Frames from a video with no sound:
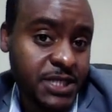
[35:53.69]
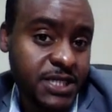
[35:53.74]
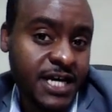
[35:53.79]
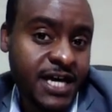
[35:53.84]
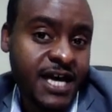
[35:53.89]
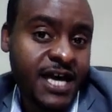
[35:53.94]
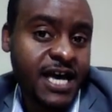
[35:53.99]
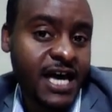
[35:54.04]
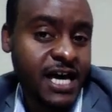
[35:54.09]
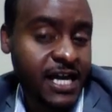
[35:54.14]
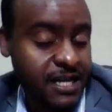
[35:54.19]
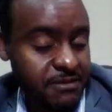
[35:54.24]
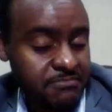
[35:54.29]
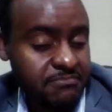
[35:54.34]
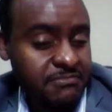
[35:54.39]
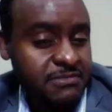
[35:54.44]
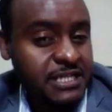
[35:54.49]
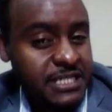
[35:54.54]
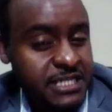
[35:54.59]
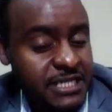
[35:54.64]
and a
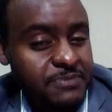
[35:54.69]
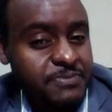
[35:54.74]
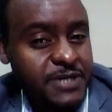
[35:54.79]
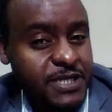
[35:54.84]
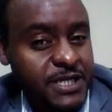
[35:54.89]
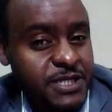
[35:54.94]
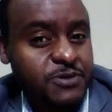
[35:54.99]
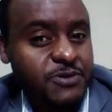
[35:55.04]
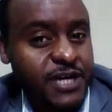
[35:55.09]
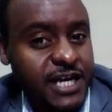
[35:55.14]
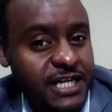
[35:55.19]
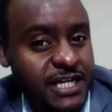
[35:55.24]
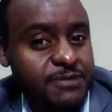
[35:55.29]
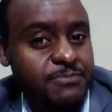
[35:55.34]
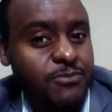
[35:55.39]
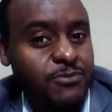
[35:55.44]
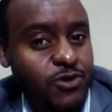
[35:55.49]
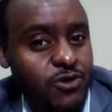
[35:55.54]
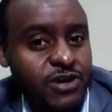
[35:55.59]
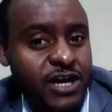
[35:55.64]
little bit you get
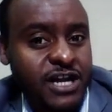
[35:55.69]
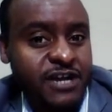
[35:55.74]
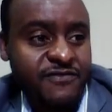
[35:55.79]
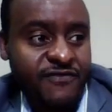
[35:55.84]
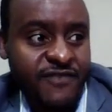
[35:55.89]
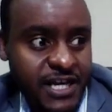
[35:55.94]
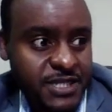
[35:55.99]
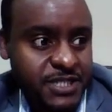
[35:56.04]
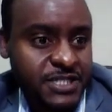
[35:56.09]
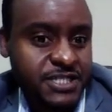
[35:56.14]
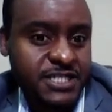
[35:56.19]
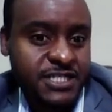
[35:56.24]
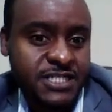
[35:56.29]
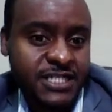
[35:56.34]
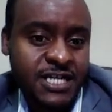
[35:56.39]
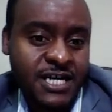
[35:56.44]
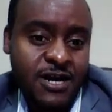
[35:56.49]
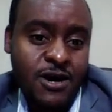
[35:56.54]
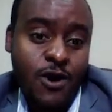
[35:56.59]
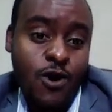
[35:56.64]
more advanced
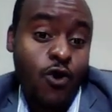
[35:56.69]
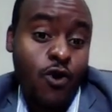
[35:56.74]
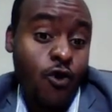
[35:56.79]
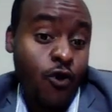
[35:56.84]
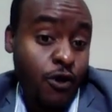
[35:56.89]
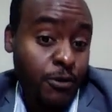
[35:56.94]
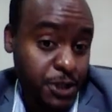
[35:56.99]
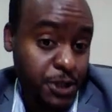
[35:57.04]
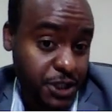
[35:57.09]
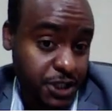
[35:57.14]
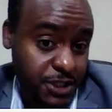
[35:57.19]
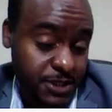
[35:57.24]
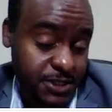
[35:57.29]
options.